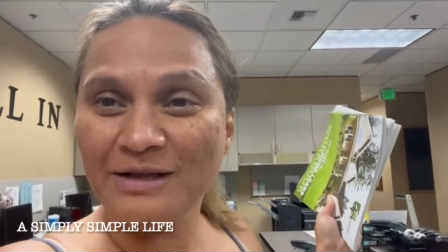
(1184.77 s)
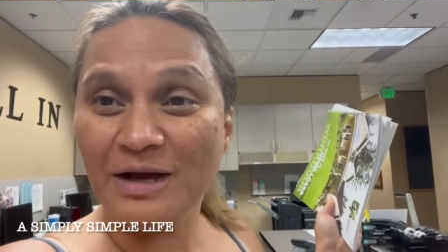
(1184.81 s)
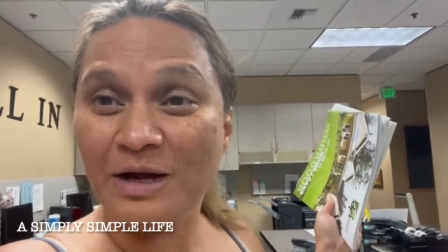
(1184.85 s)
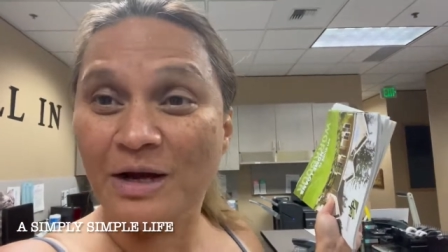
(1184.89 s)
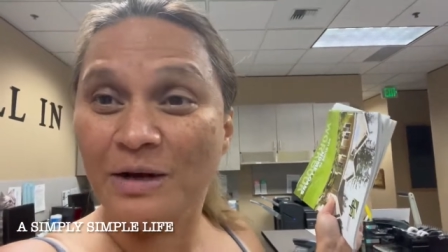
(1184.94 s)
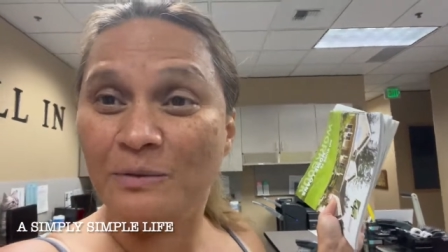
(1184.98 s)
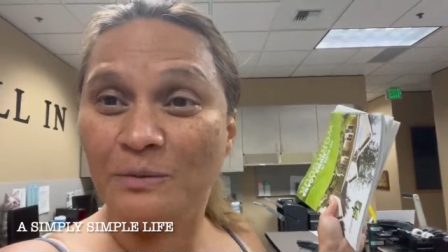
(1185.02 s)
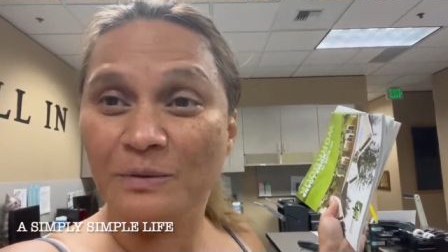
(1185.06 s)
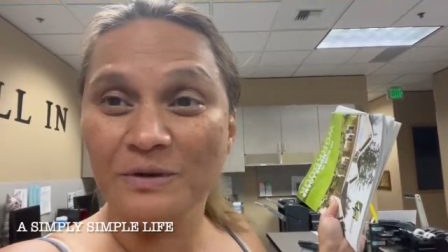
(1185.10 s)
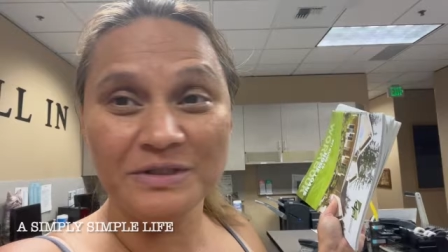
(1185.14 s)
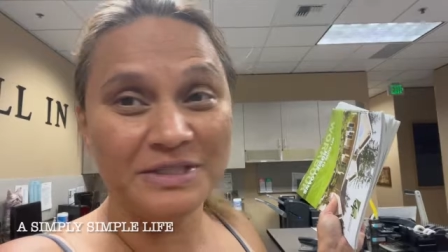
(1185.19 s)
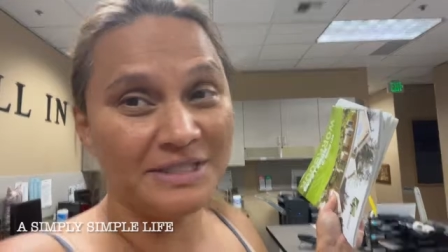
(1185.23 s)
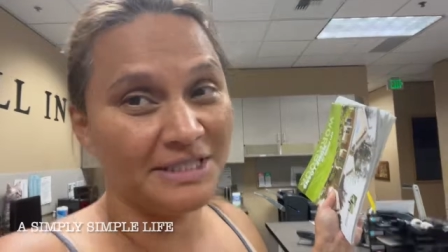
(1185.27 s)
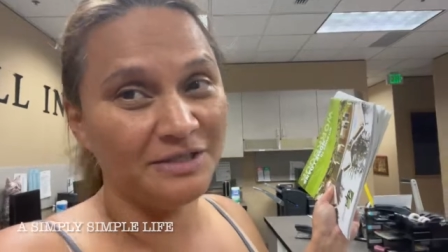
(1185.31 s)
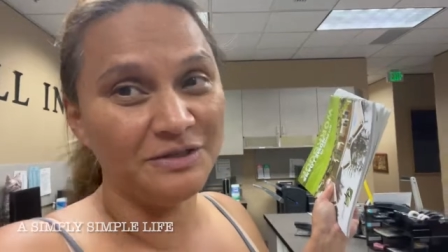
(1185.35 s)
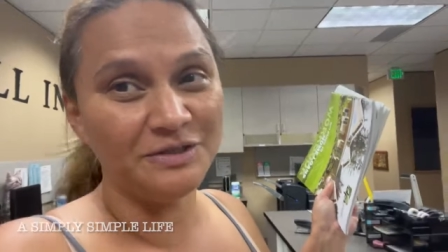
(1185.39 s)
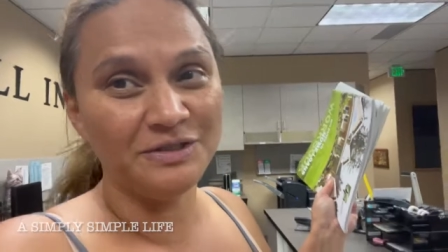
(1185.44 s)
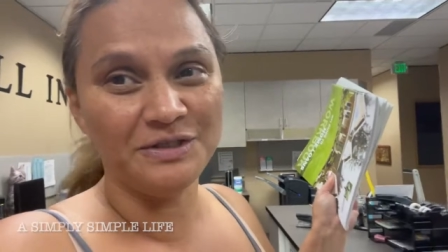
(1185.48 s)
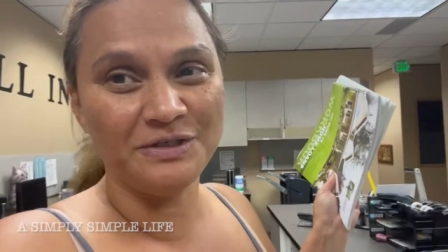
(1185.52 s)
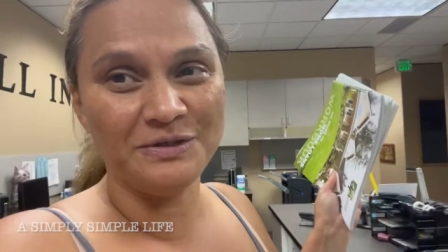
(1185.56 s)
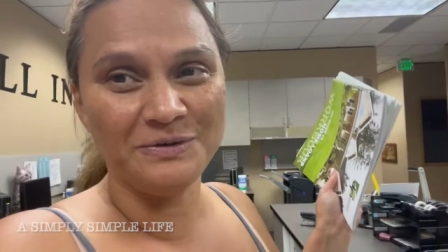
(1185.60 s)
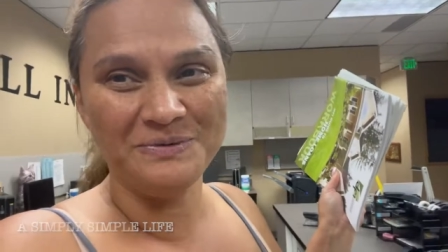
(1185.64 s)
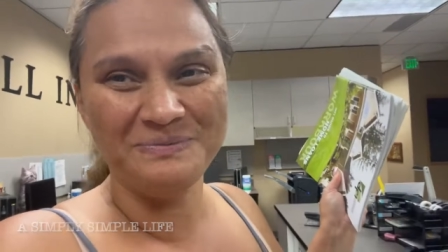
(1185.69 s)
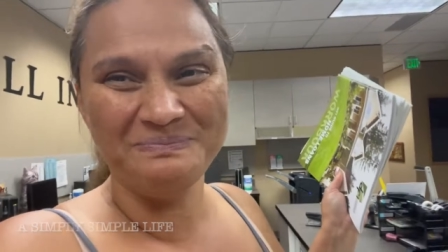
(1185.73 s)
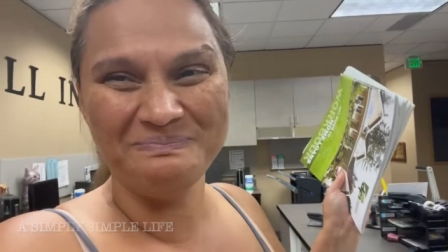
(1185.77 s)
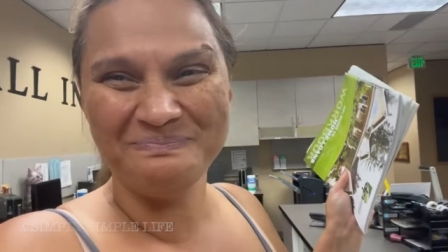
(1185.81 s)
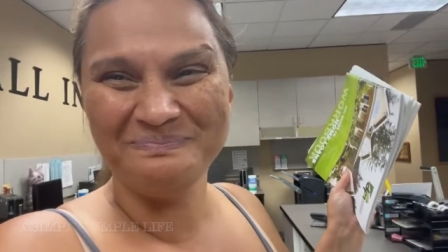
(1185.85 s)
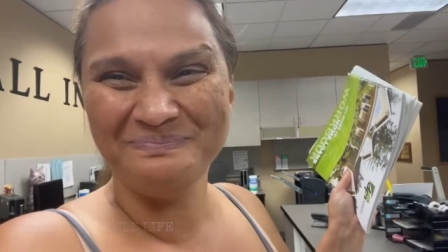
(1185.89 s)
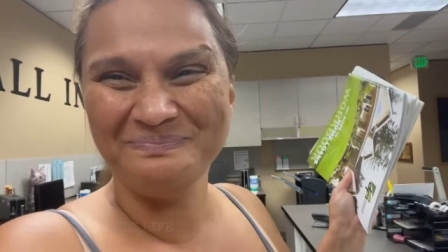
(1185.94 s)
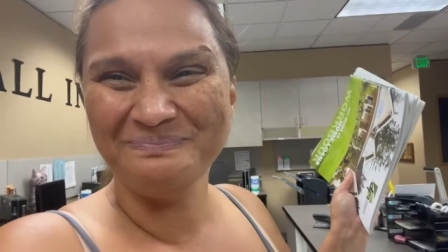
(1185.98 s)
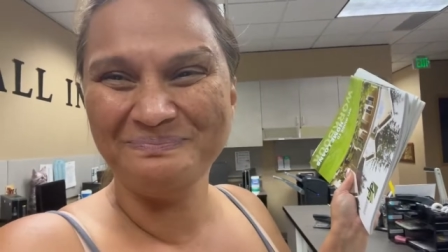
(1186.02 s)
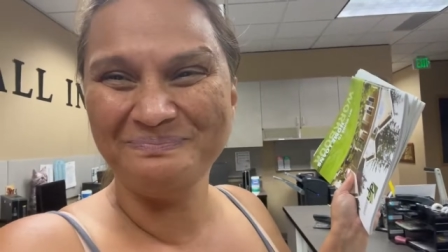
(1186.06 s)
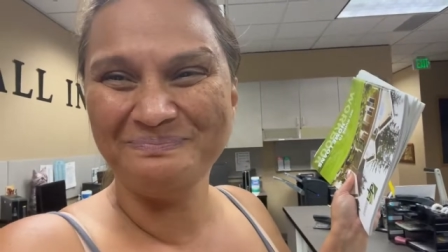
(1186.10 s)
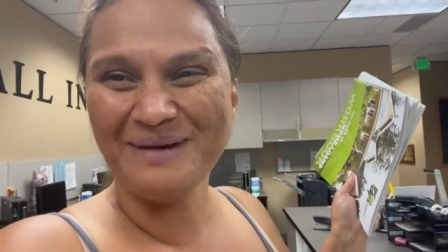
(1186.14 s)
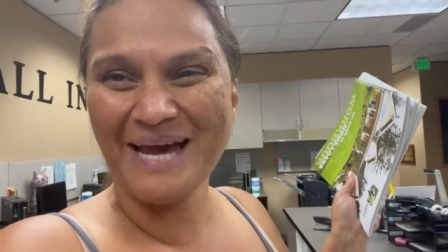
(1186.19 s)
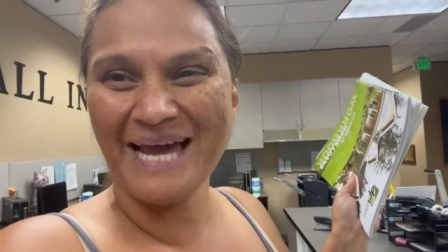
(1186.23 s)
uh, we'll see you soon.
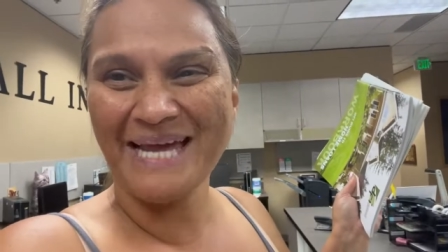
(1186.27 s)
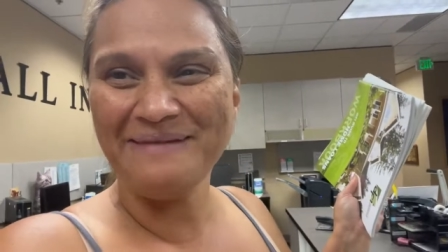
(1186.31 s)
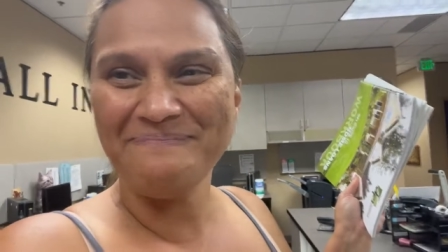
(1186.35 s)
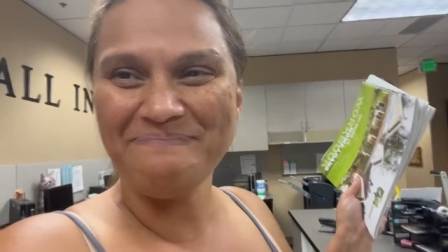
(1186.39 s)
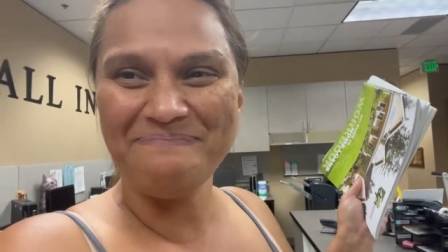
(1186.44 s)
Bye.